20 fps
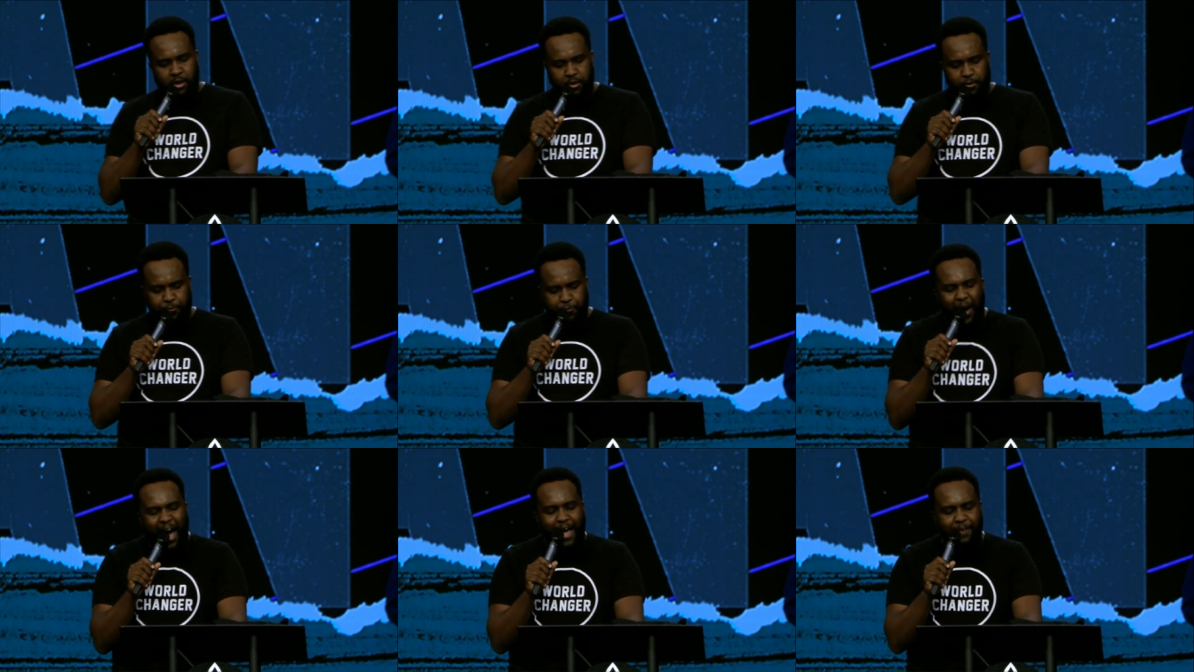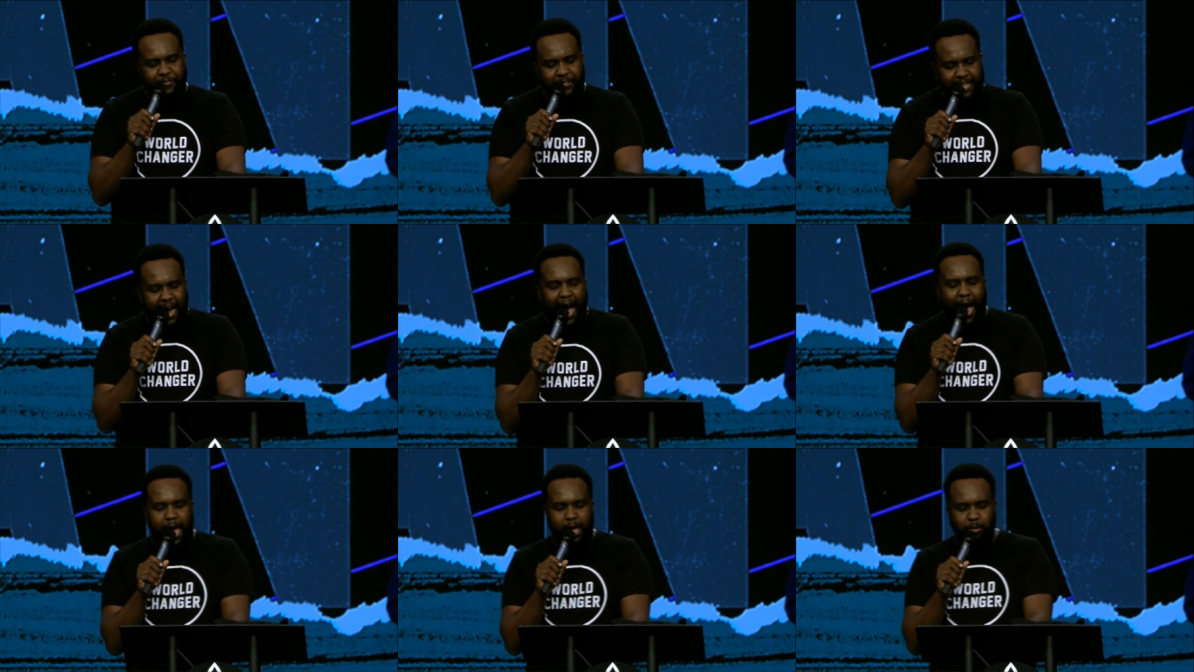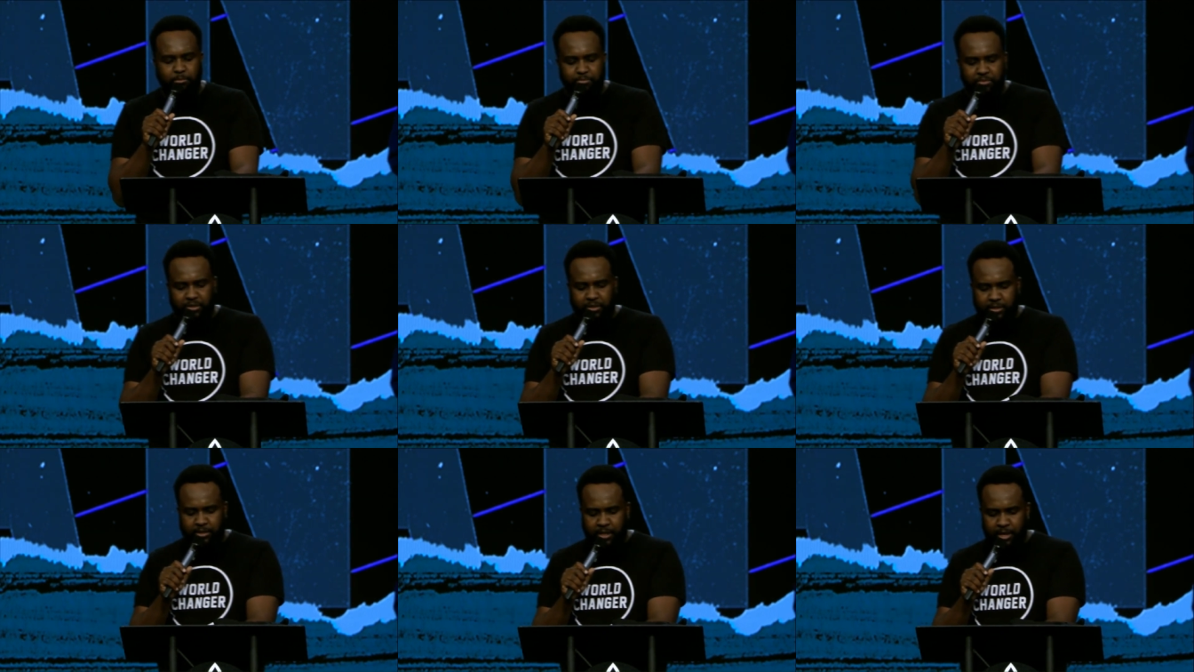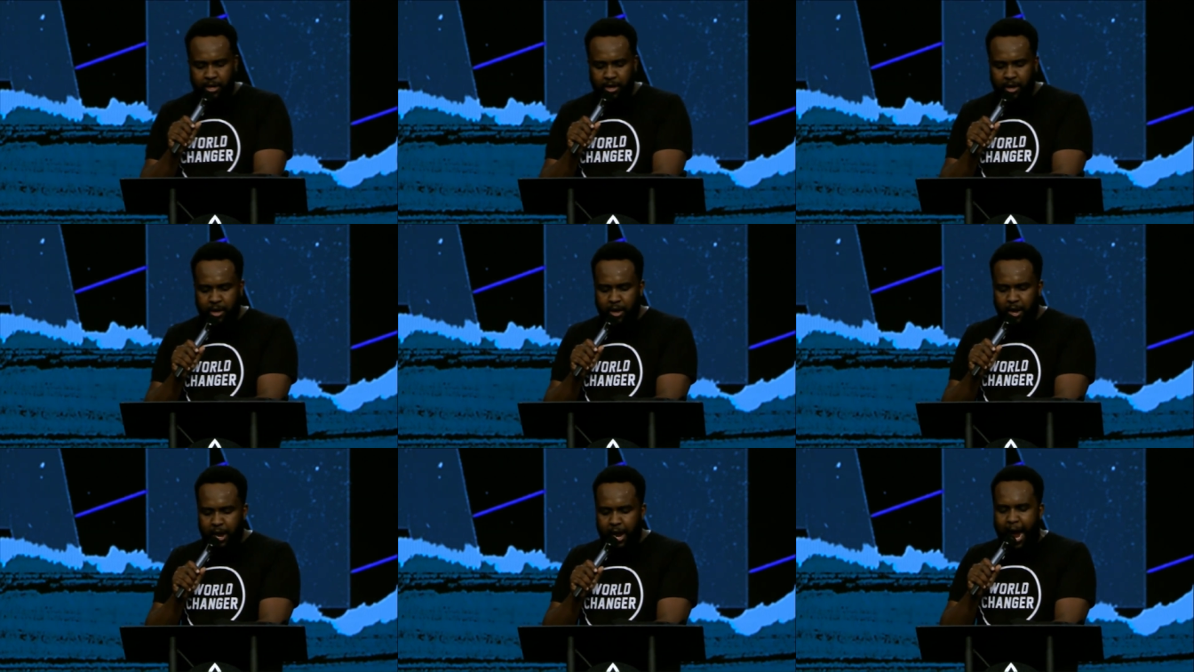five times
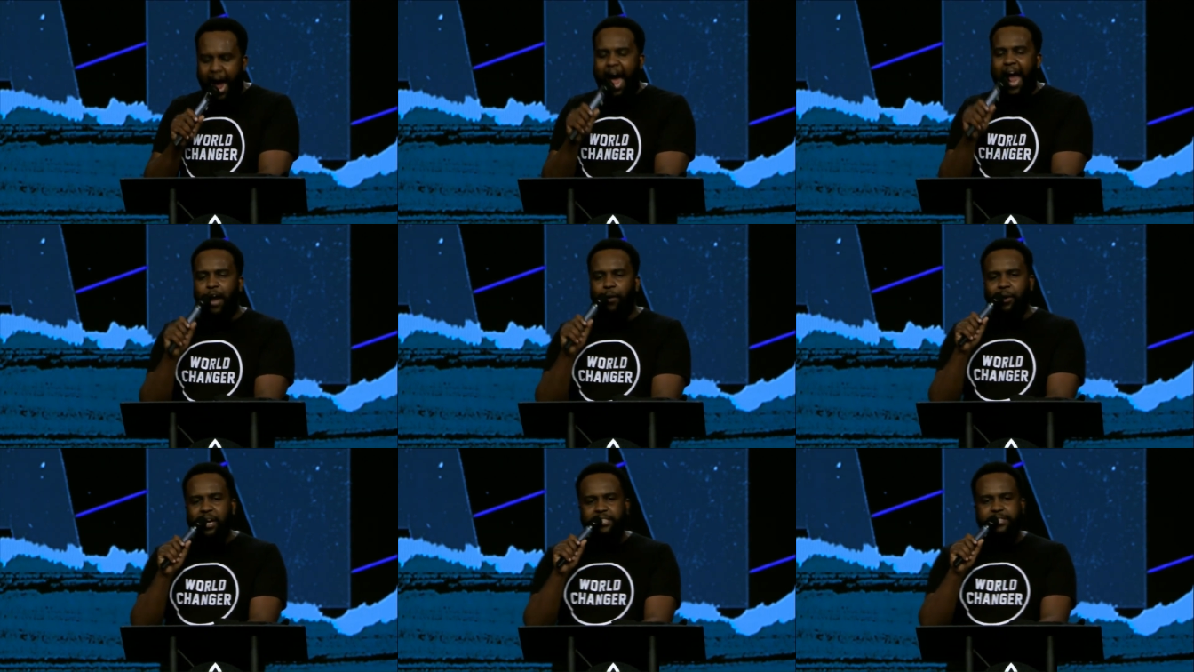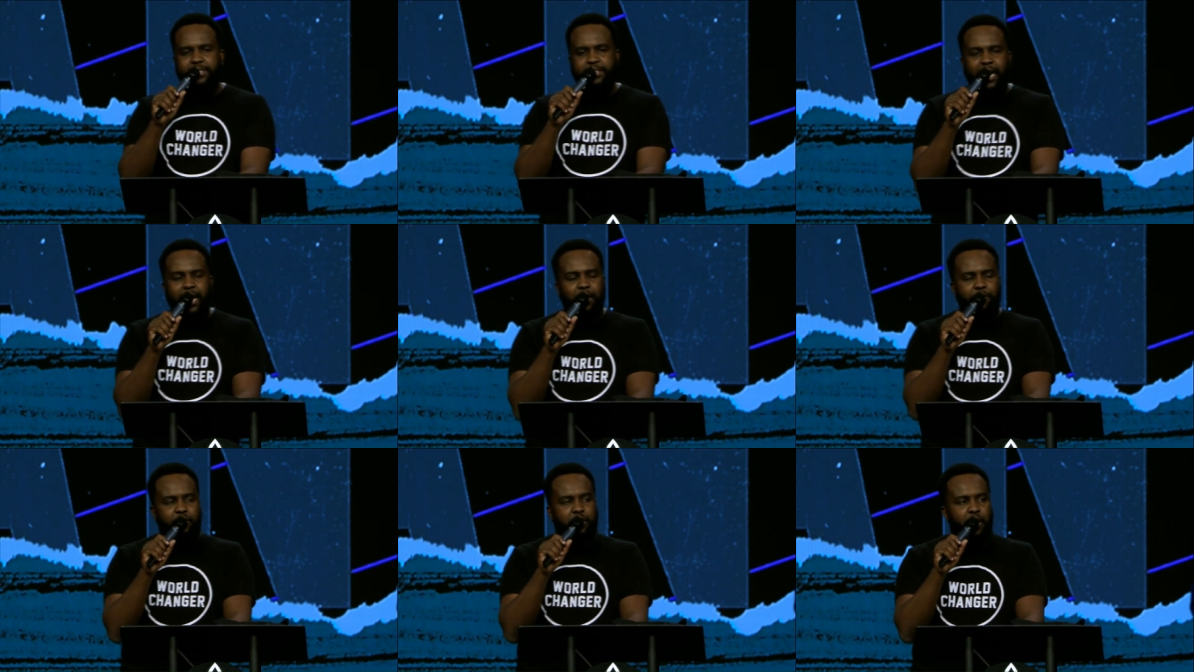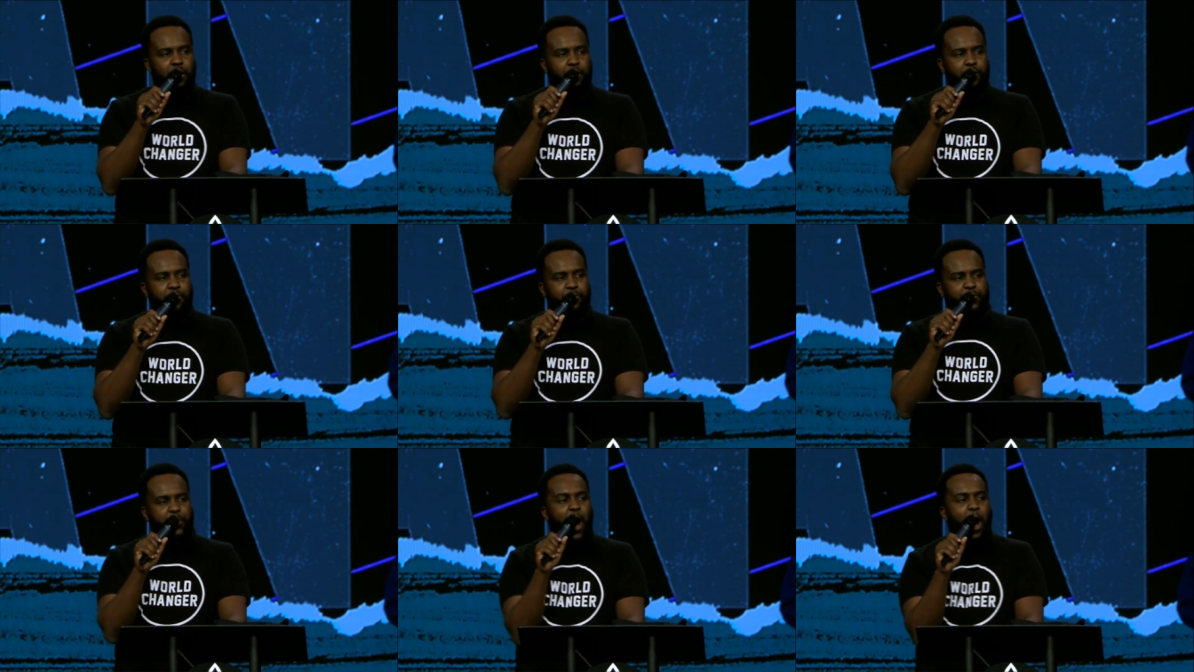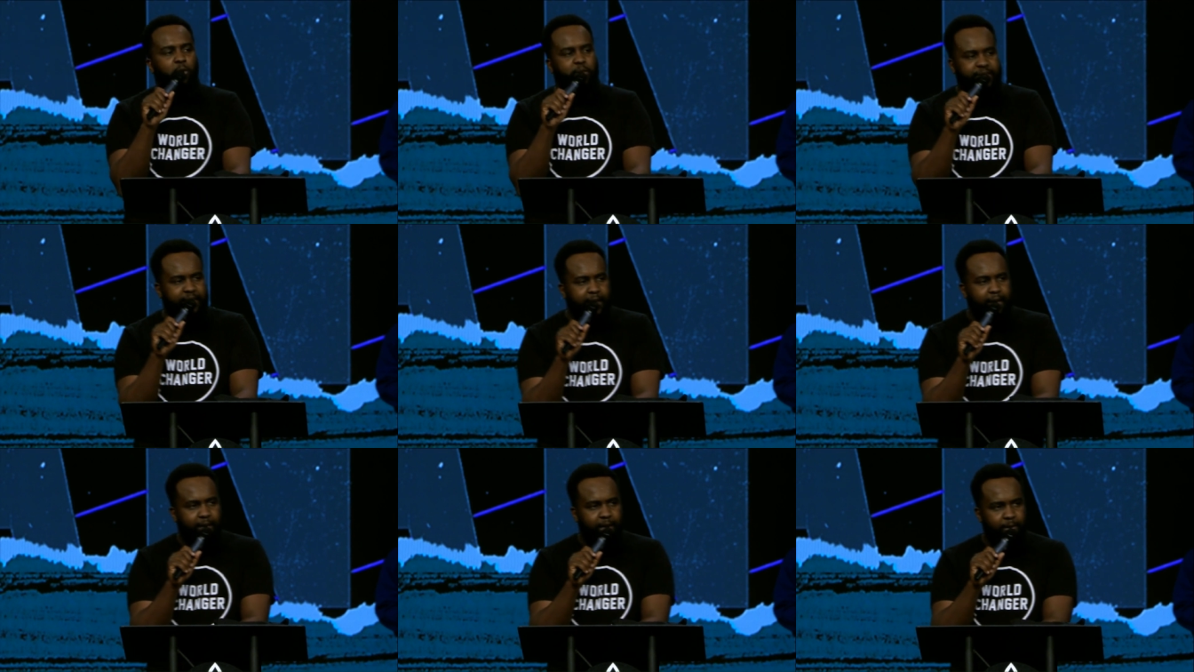I received
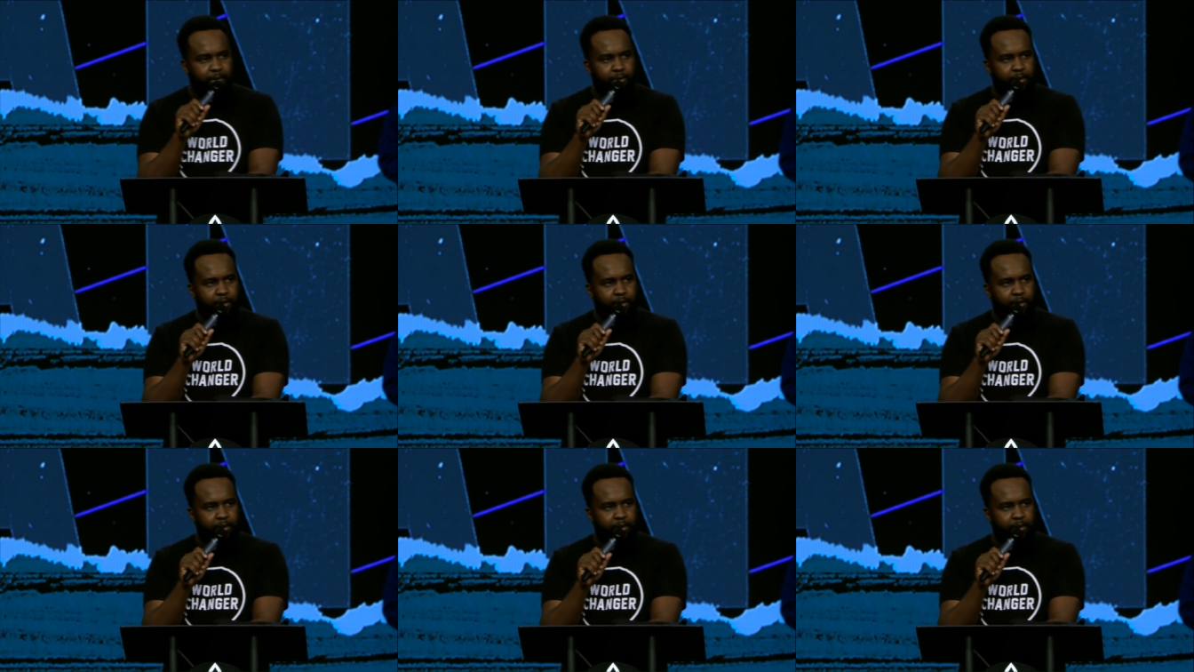40